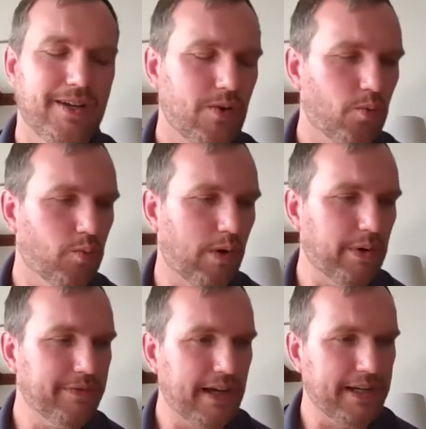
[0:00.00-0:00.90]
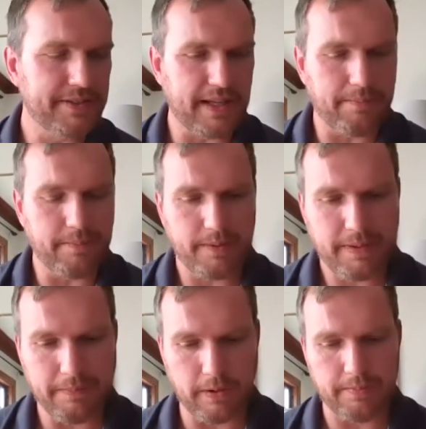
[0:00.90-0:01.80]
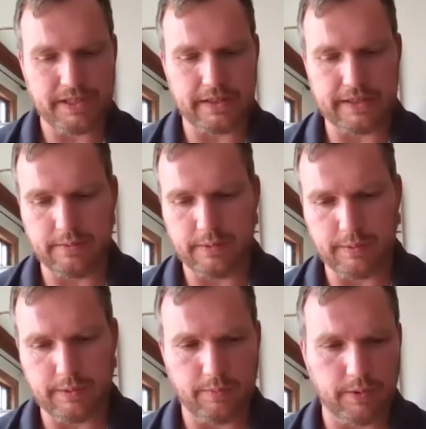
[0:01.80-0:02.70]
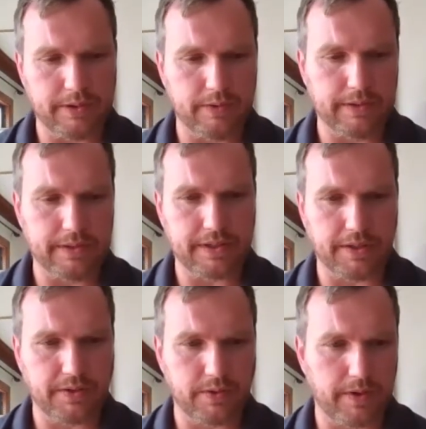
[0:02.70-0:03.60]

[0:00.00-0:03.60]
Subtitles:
What we find is that people, particularly when we're doing discussions with